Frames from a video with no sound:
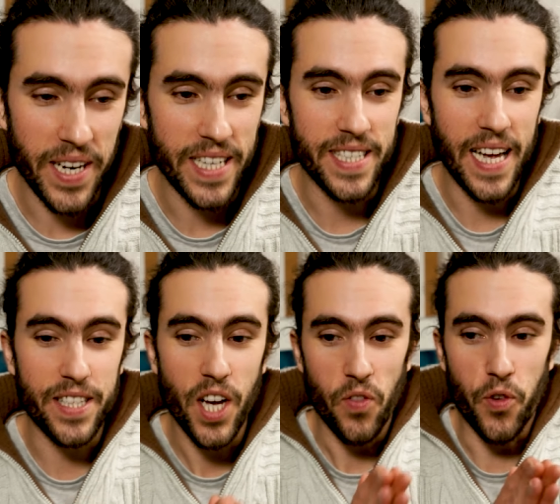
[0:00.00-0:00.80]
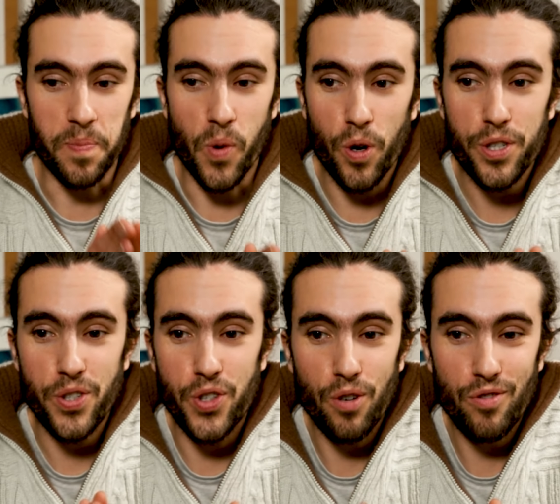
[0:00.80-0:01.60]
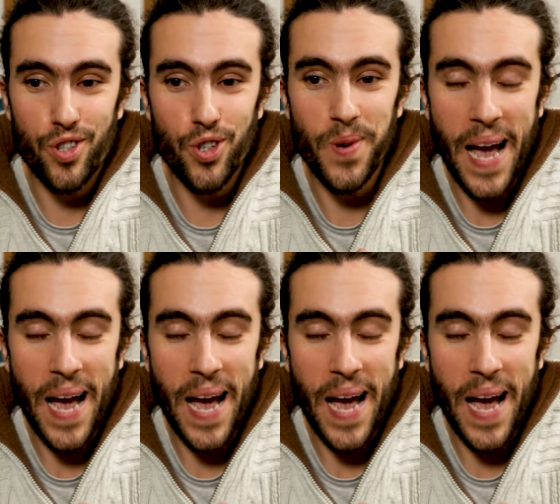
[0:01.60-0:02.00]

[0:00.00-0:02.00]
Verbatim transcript: is that the more you don't do